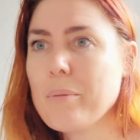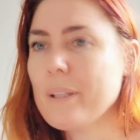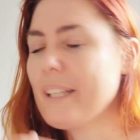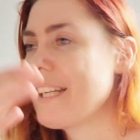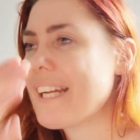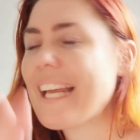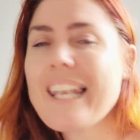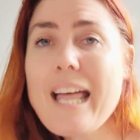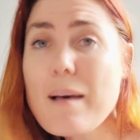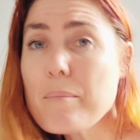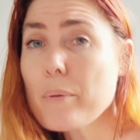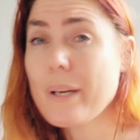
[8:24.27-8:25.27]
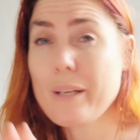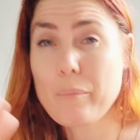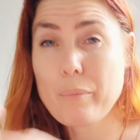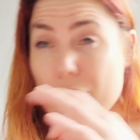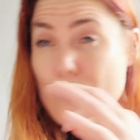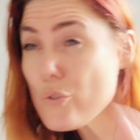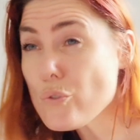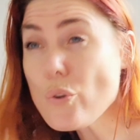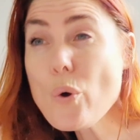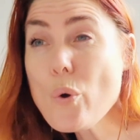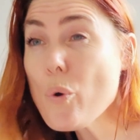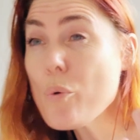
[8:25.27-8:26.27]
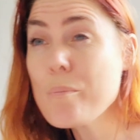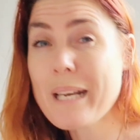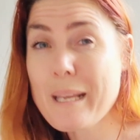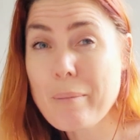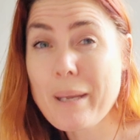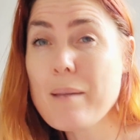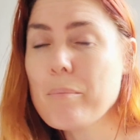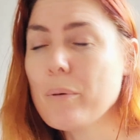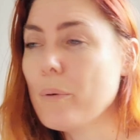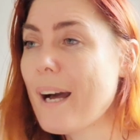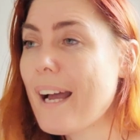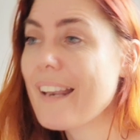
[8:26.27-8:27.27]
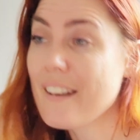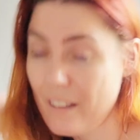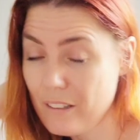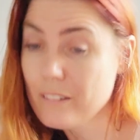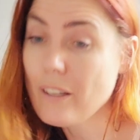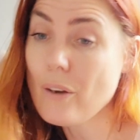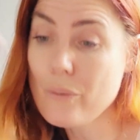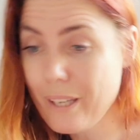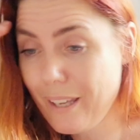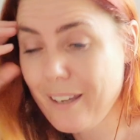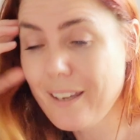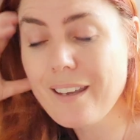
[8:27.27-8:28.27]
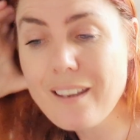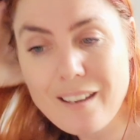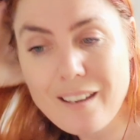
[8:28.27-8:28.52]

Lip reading: and he collaborated with so many people. And low key,